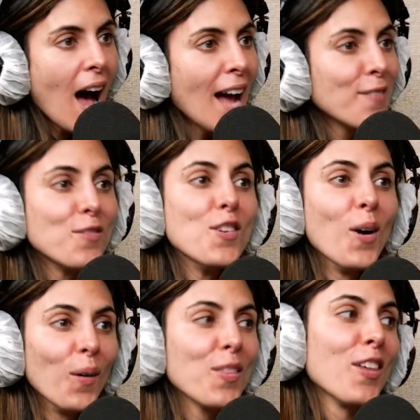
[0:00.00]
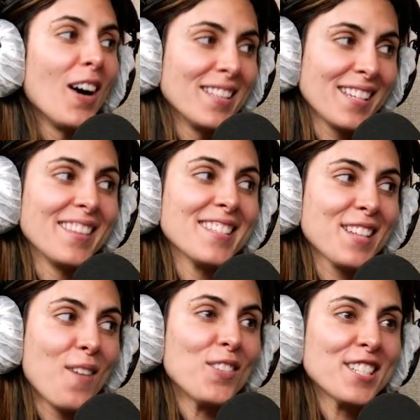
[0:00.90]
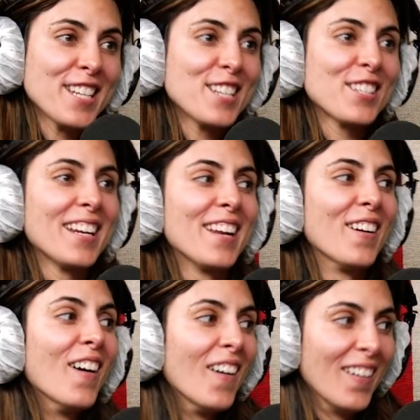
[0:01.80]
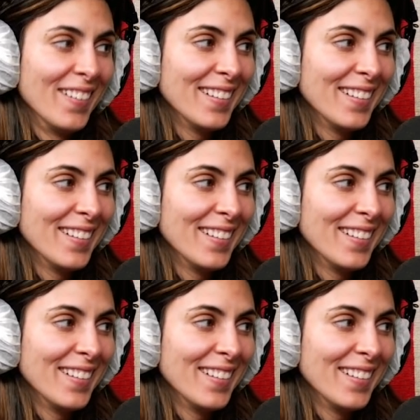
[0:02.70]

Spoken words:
I have no thoughts on this conversation at all.